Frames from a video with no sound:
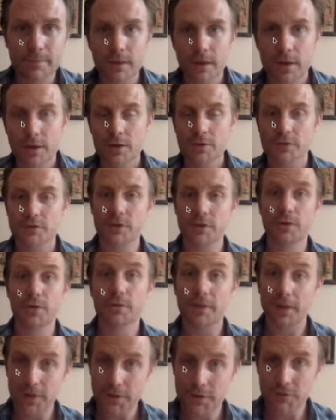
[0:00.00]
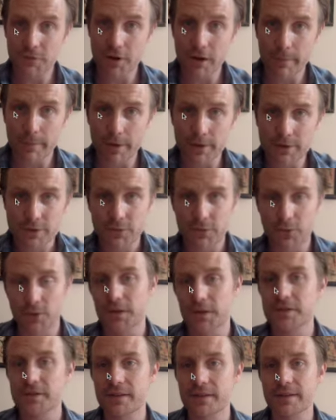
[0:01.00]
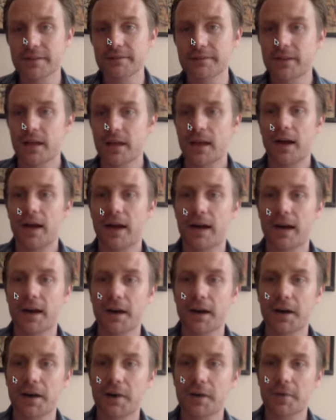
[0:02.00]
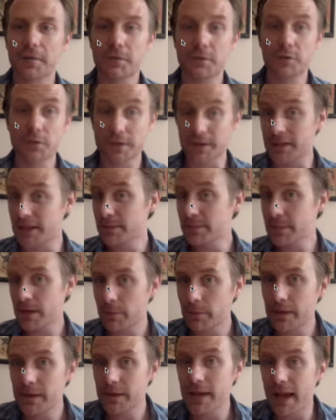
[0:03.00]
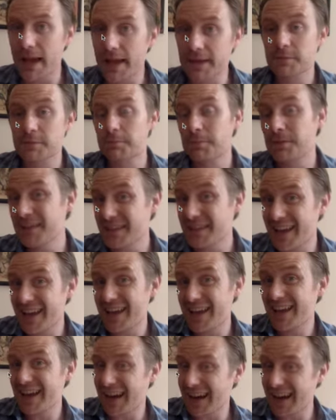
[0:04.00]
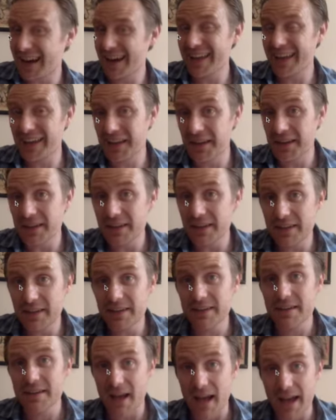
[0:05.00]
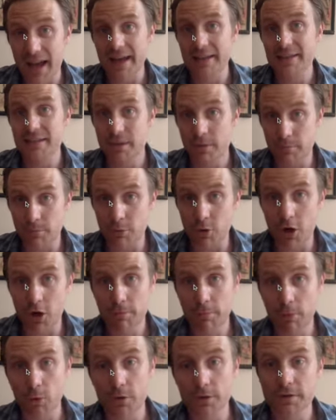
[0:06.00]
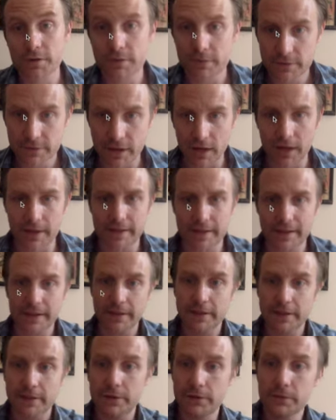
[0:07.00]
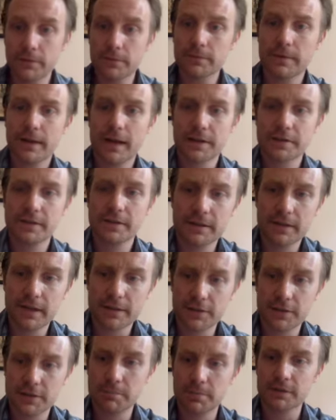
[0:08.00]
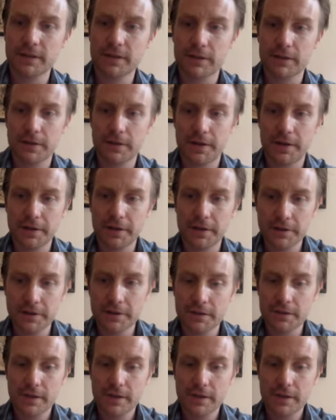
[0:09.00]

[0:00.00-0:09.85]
so thank you very much for listening. You can email me, spaine@brockport.edu. Actually, let's just put that right here.